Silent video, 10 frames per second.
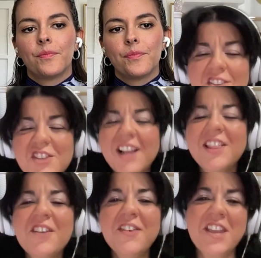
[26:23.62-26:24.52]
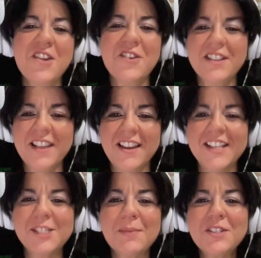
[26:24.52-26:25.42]
Gosh, I love hearing that,
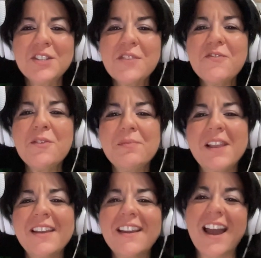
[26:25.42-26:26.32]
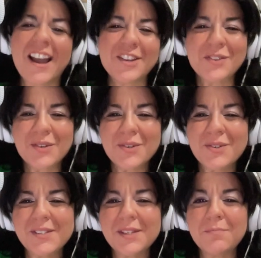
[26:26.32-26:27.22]
especially from like
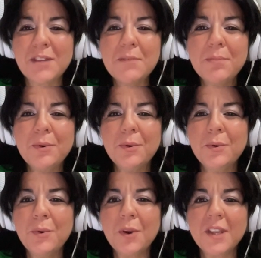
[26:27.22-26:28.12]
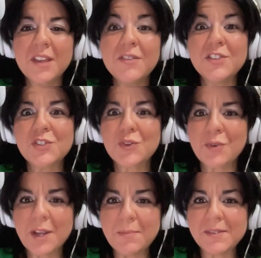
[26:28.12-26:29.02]
actors and people who are given
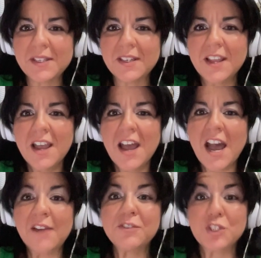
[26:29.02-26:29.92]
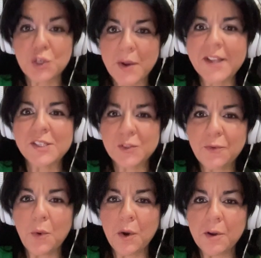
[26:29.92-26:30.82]
scripts and have to
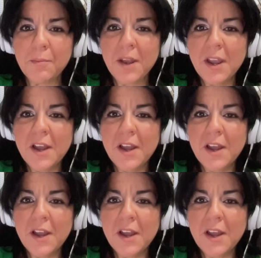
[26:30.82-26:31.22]
transform.